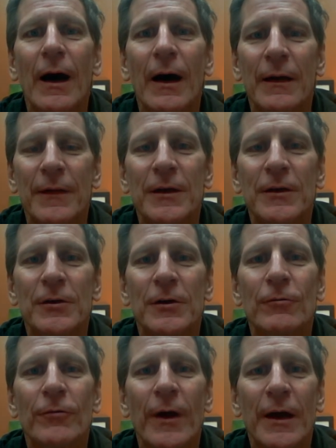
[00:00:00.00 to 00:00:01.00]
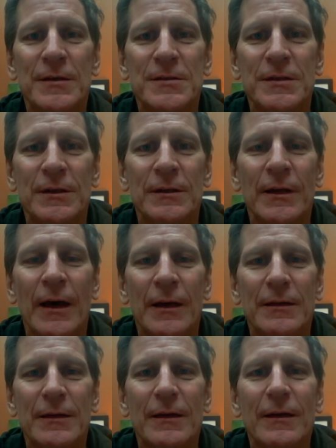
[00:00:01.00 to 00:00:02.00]
And then you can rest in that
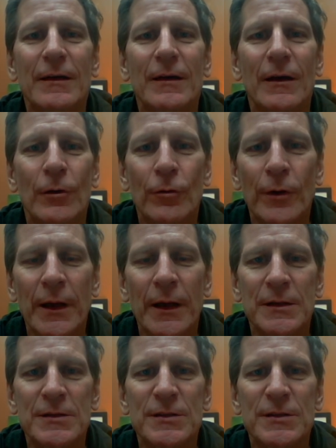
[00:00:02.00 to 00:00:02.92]
great,